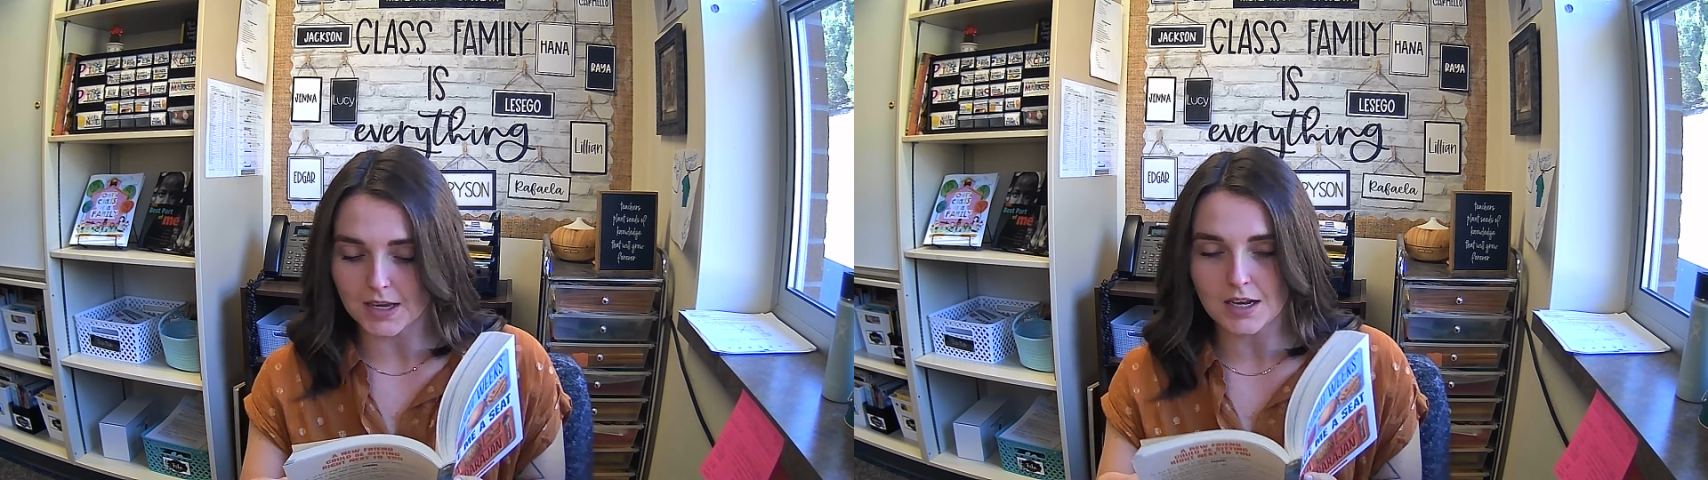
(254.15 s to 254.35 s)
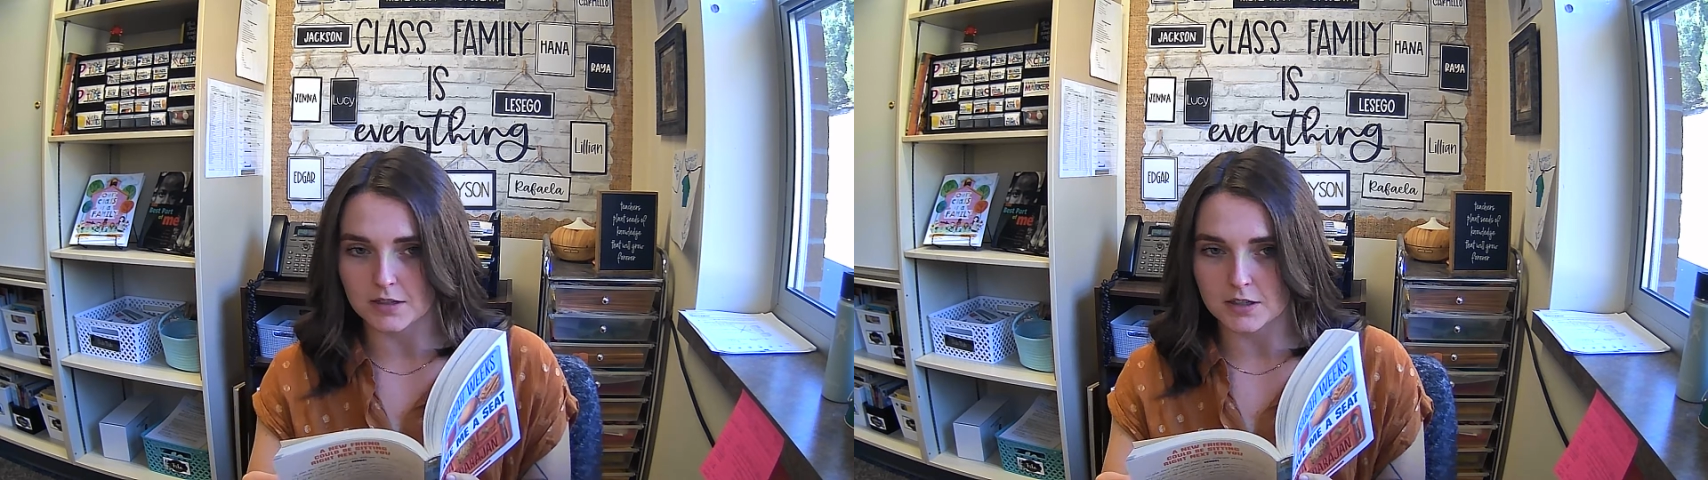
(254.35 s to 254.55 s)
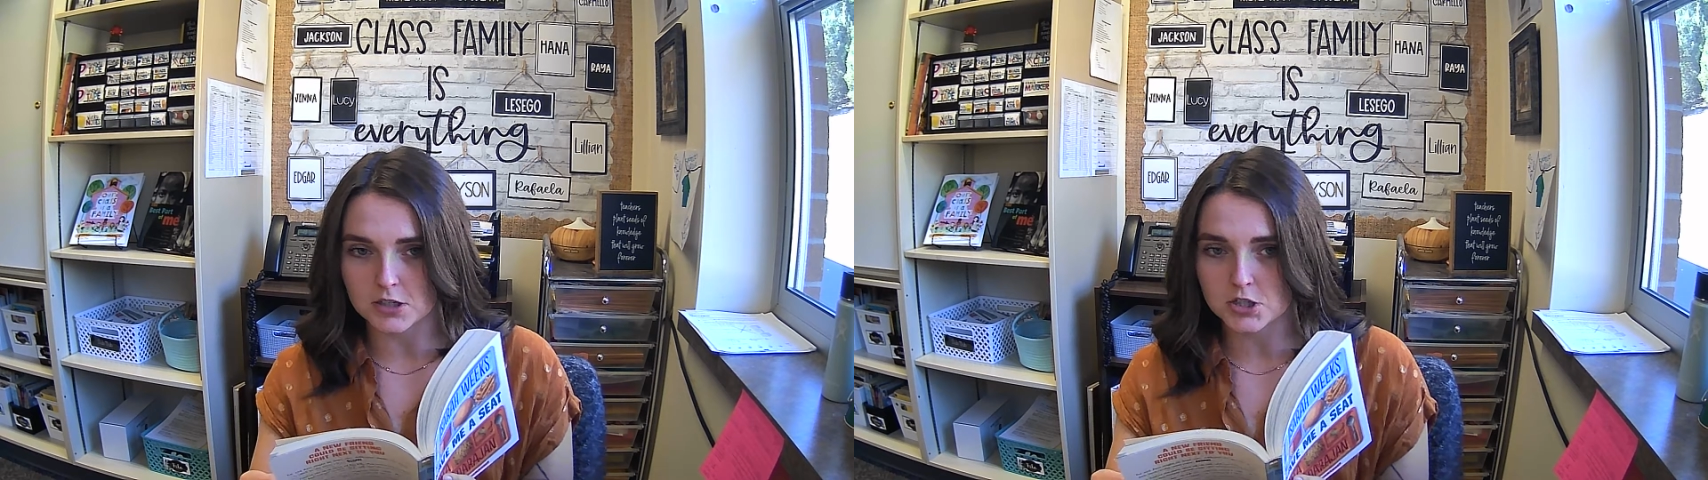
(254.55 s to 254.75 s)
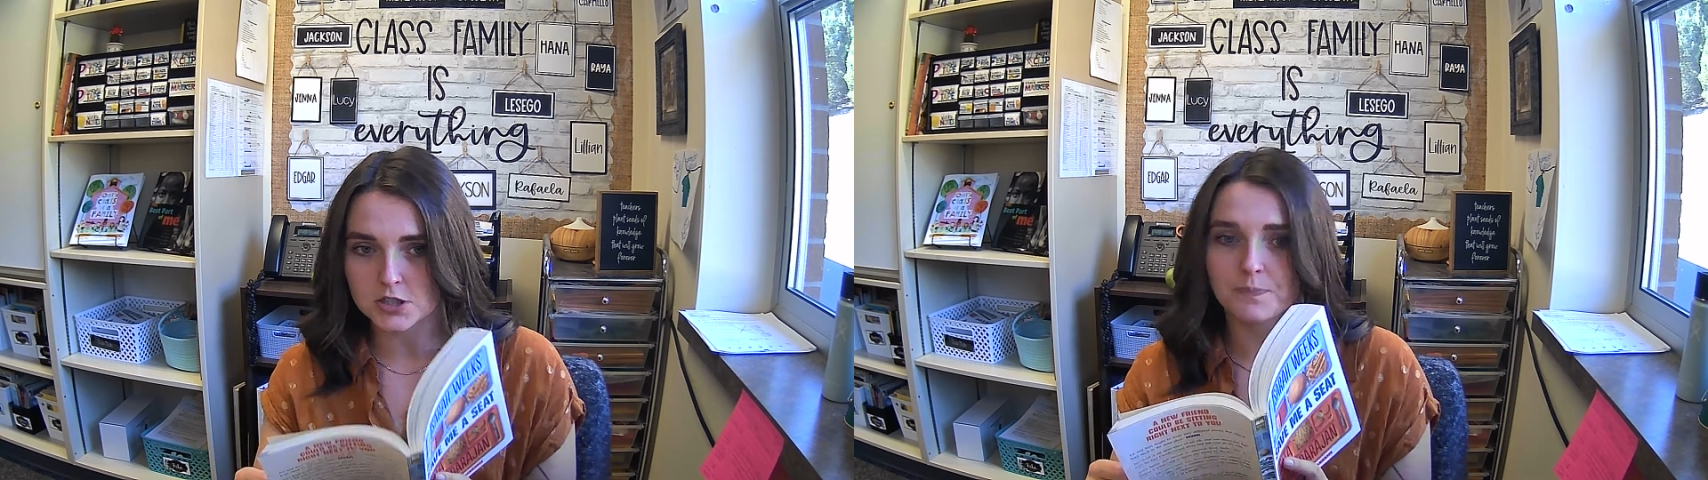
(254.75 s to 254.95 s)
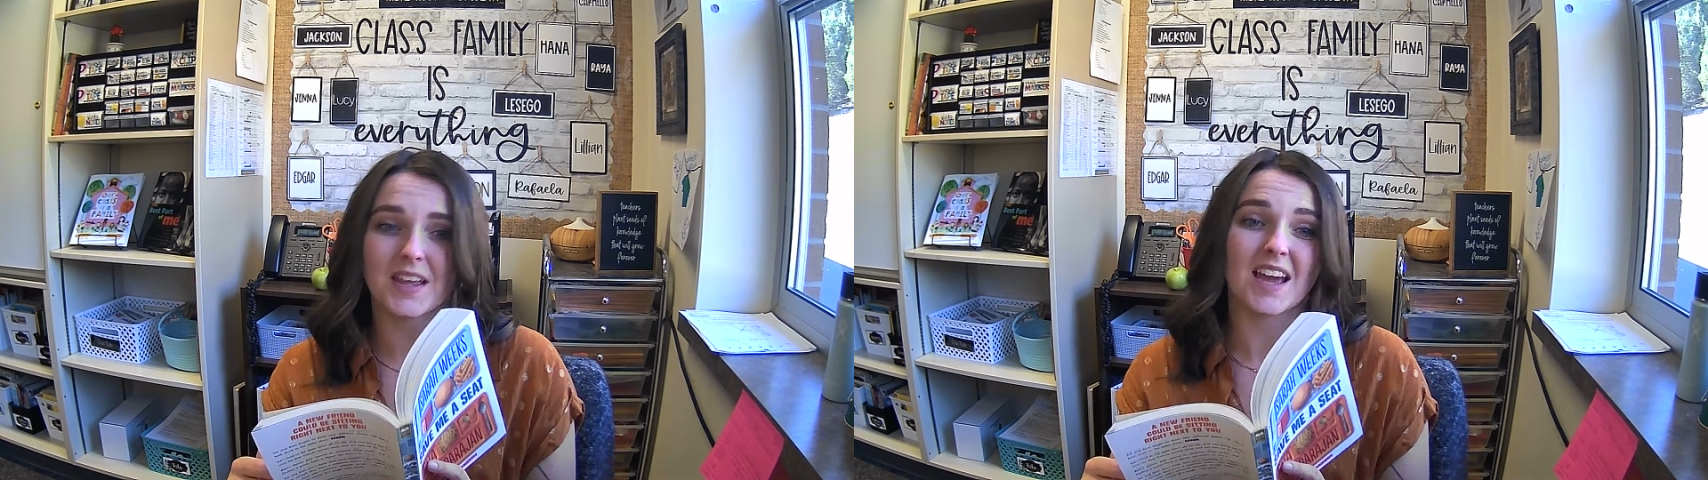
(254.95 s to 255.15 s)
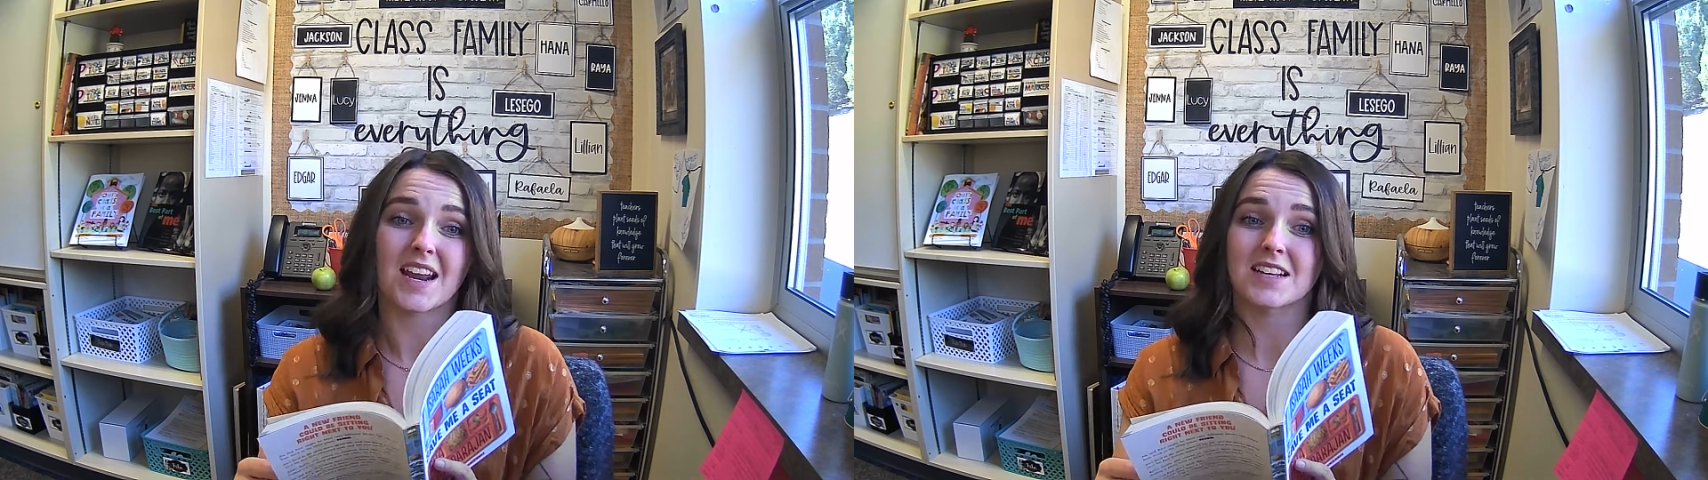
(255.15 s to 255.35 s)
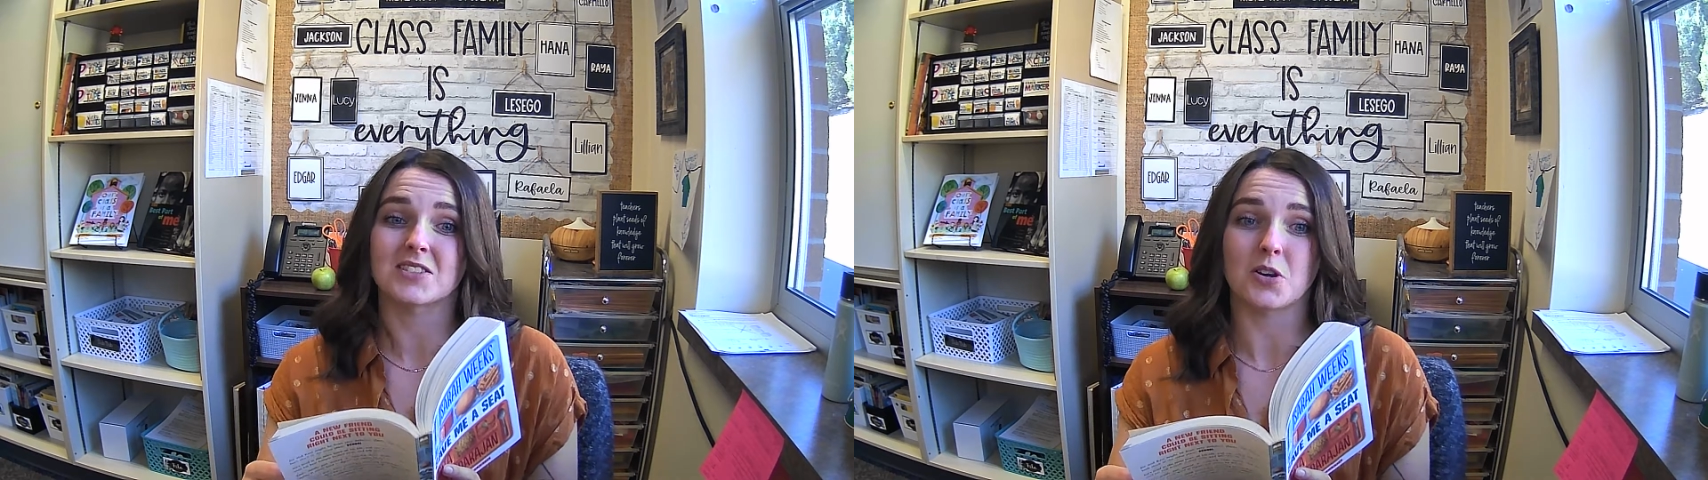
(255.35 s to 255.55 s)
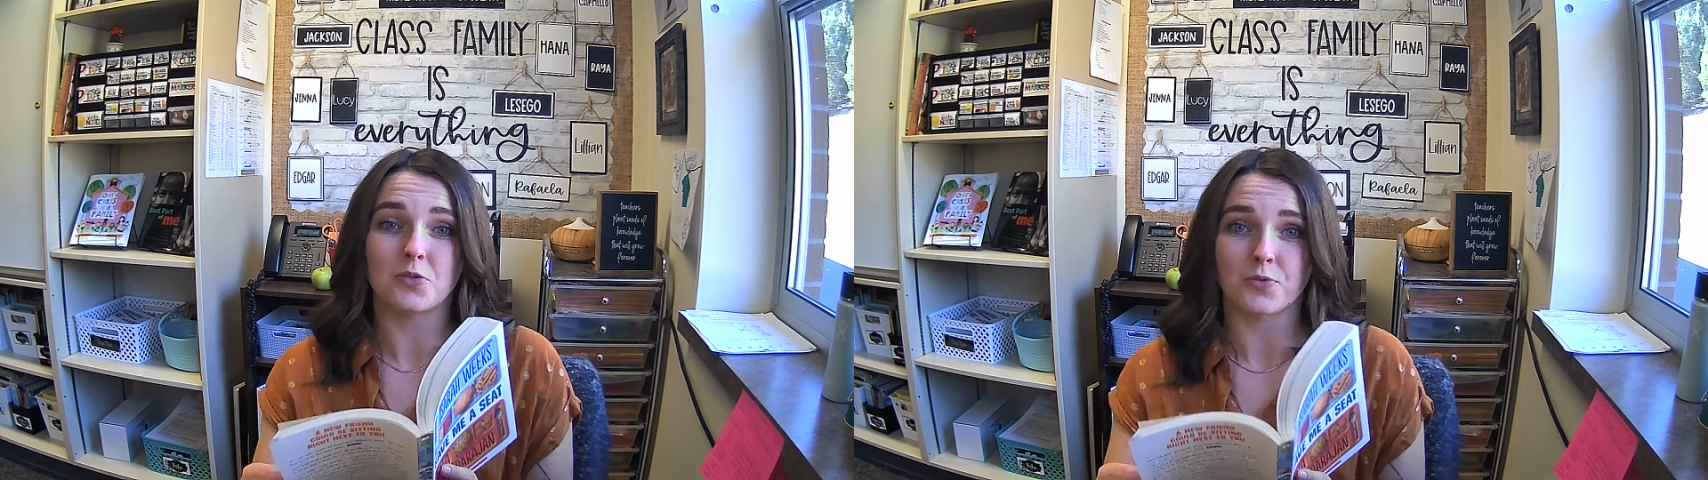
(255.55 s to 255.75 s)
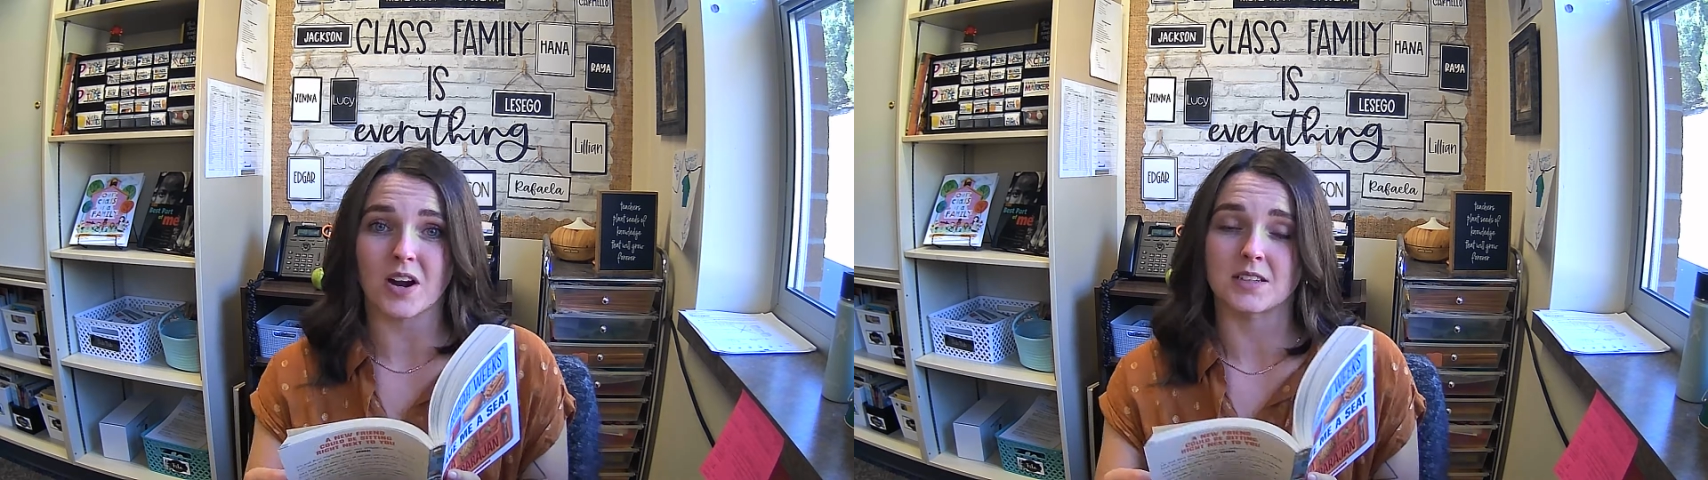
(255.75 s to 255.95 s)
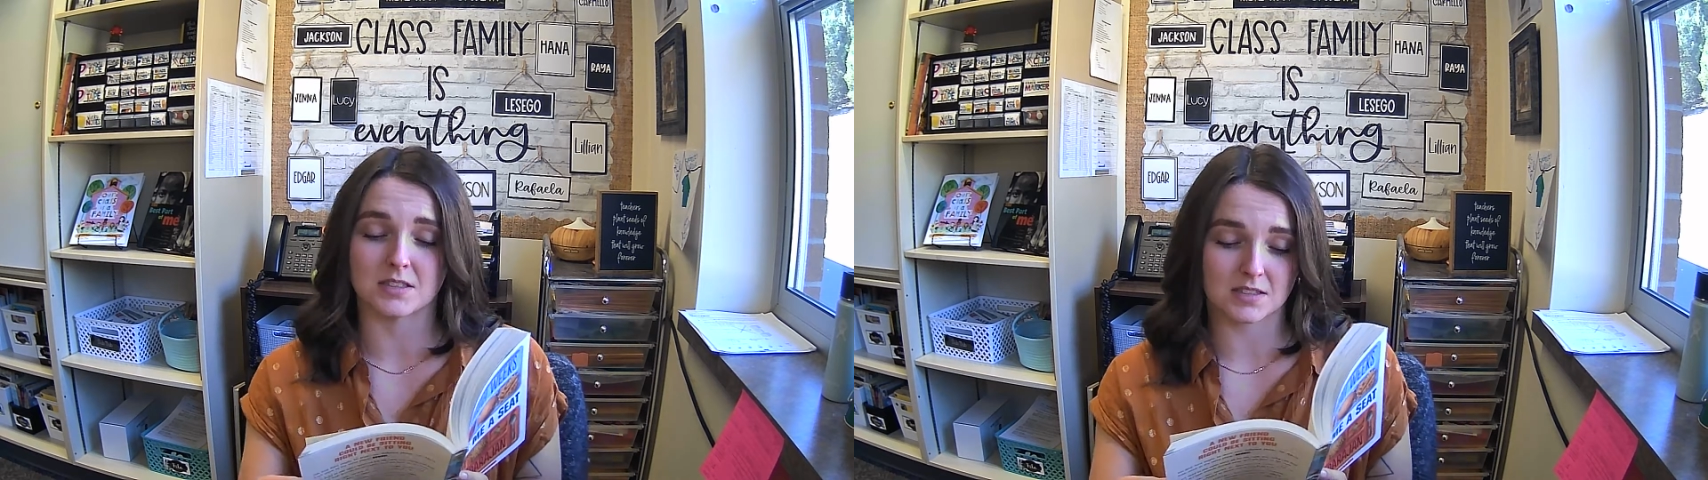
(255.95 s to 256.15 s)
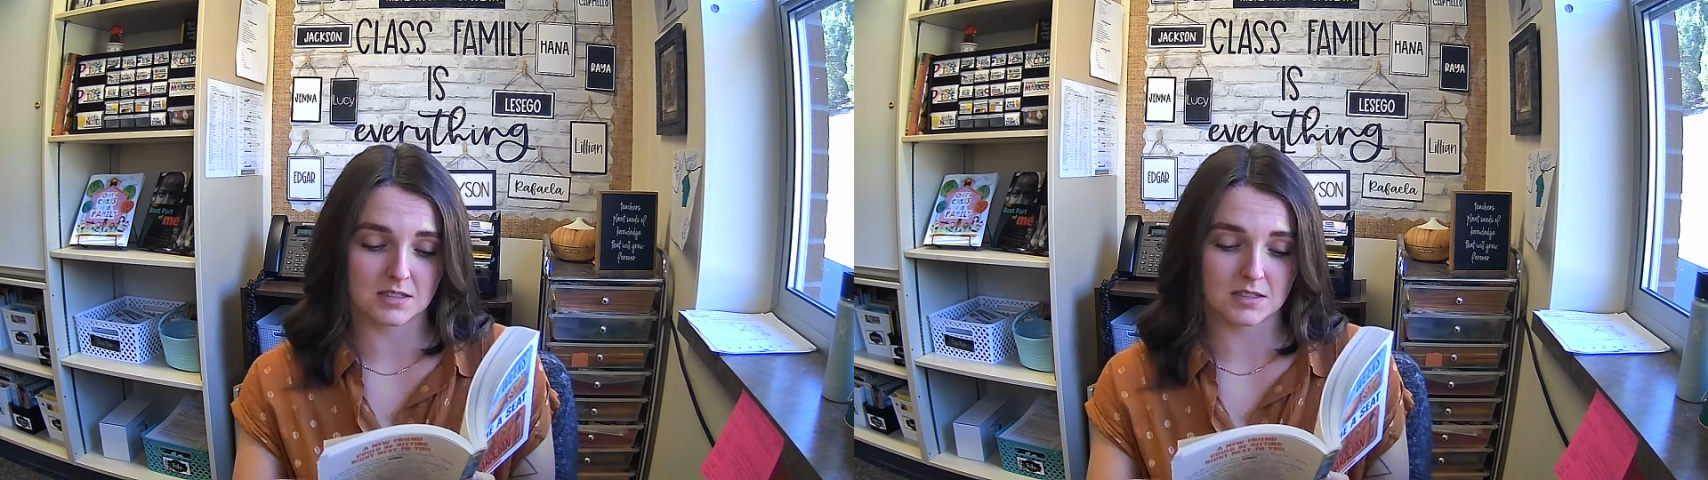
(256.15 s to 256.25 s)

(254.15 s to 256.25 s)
English and has no friends.